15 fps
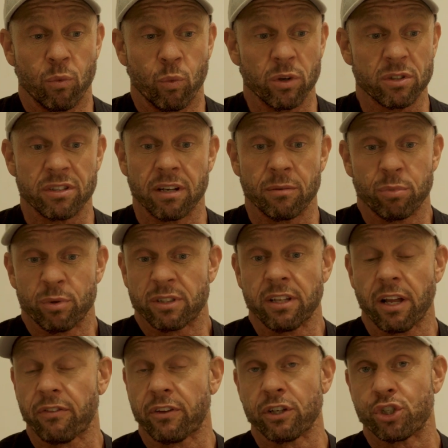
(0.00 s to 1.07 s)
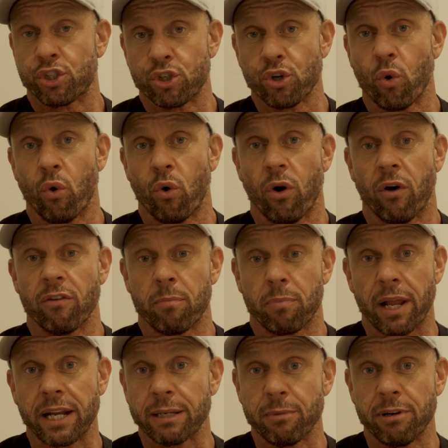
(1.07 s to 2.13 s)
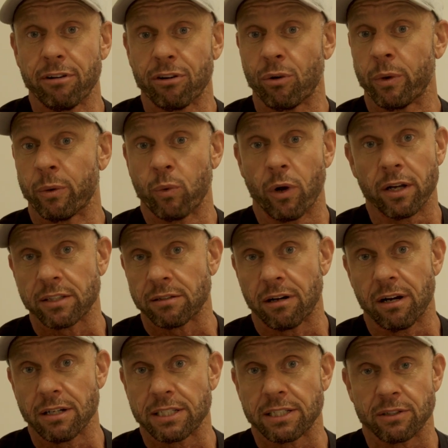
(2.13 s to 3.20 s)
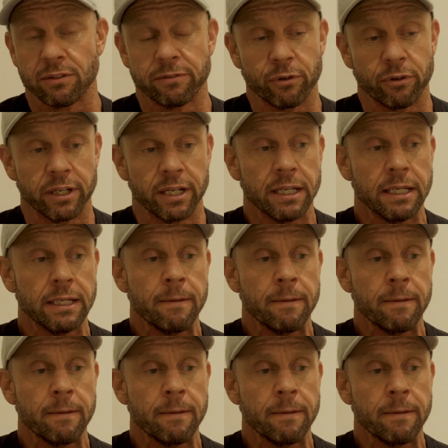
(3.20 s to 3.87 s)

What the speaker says: was nothing short of a bloody miracle. We worked our asses off for it.